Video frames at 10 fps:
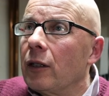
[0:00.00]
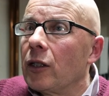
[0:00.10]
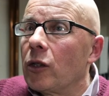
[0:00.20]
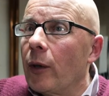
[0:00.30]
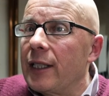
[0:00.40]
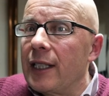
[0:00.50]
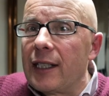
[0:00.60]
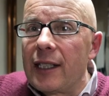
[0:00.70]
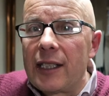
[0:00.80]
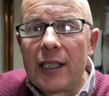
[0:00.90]

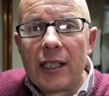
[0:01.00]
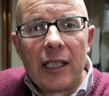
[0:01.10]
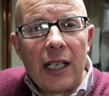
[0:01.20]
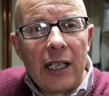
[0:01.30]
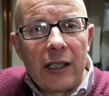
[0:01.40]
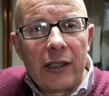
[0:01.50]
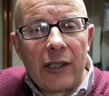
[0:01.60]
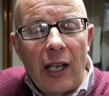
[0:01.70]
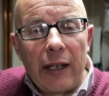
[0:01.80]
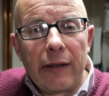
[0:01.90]

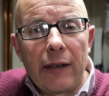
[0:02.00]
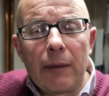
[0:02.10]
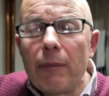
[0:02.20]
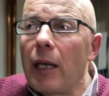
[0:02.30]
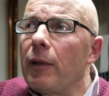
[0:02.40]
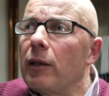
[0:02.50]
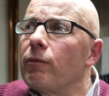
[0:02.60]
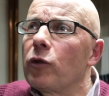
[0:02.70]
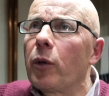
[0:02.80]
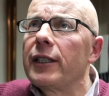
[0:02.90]
26, I think,
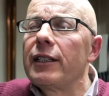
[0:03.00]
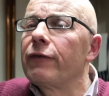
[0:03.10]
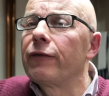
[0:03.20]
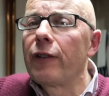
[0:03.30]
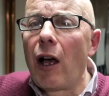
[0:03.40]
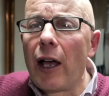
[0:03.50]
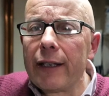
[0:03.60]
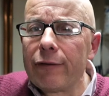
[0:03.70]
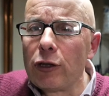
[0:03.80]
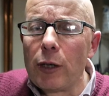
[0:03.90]
maybe
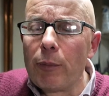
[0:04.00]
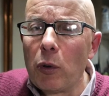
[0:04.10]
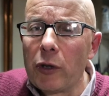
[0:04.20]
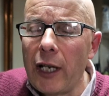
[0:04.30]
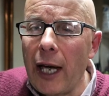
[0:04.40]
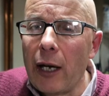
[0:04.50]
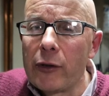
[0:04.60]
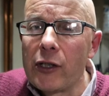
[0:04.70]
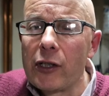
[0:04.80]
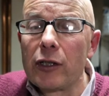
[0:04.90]
25, and she bought a
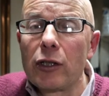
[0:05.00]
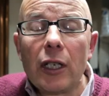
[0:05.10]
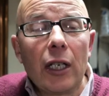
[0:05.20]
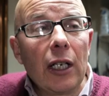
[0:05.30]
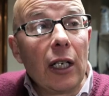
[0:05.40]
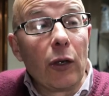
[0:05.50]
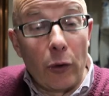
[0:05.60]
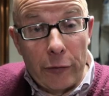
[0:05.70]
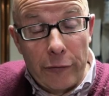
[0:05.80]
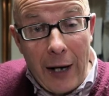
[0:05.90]
house and
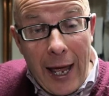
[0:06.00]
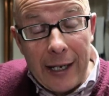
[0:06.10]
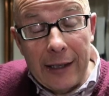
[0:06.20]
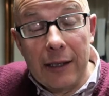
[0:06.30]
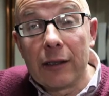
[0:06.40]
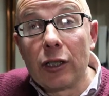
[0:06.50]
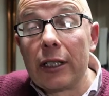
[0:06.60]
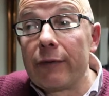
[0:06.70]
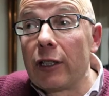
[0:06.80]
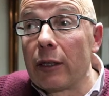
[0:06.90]
or a flat. She
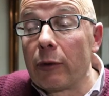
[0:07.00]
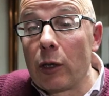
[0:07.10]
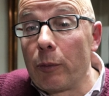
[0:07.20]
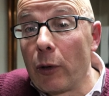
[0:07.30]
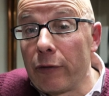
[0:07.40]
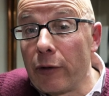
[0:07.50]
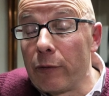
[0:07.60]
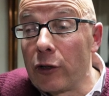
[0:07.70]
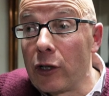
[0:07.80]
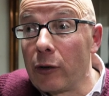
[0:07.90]
lived in it with her boyfriend
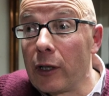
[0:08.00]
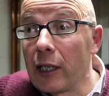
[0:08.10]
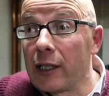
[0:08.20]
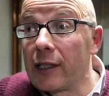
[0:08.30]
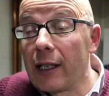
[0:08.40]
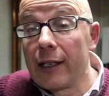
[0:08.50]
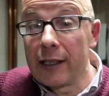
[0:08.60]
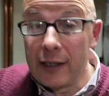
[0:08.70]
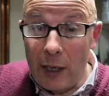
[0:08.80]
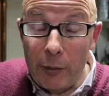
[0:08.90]
for 2 years, then they
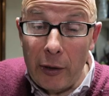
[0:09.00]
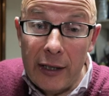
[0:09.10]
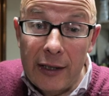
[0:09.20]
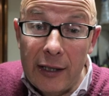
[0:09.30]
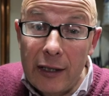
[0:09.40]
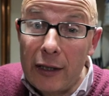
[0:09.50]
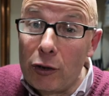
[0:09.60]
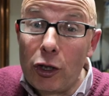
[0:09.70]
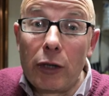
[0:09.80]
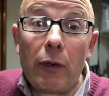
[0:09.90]
separated
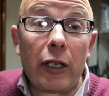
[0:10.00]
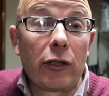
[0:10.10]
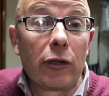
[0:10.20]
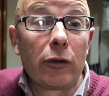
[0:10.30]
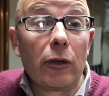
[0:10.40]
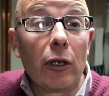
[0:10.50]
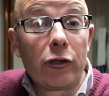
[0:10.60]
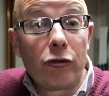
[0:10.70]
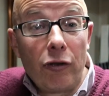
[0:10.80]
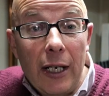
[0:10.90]
and she went to
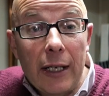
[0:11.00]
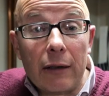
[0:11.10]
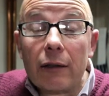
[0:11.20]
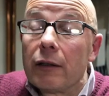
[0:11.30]
Australia.